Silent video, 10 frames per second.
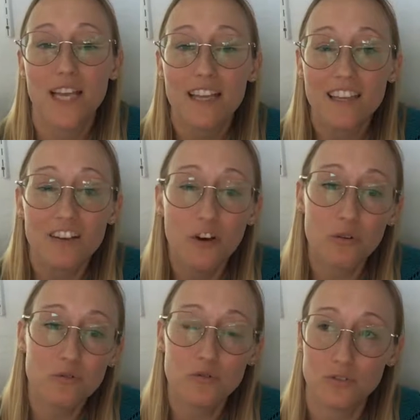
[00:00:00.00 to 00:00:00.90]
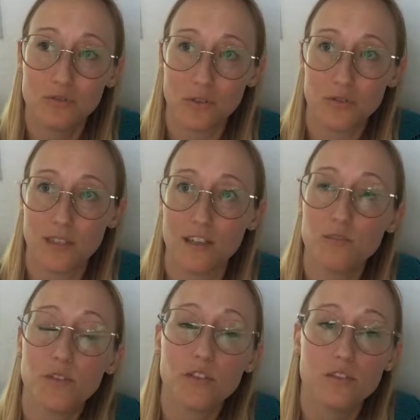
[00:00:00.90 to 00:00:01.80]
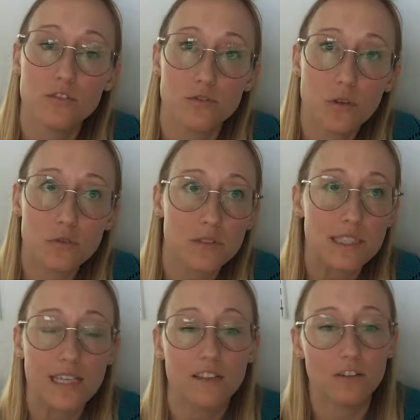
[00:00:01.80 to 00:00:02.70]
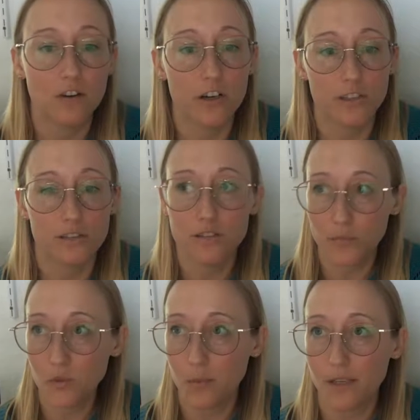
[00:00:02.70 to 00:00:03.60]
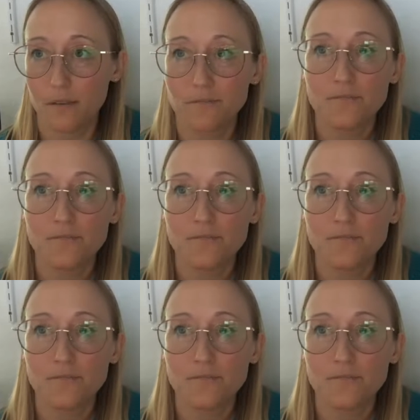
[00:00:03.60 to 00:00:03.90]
and they go to the drone cells because the drones take the longest to pupate.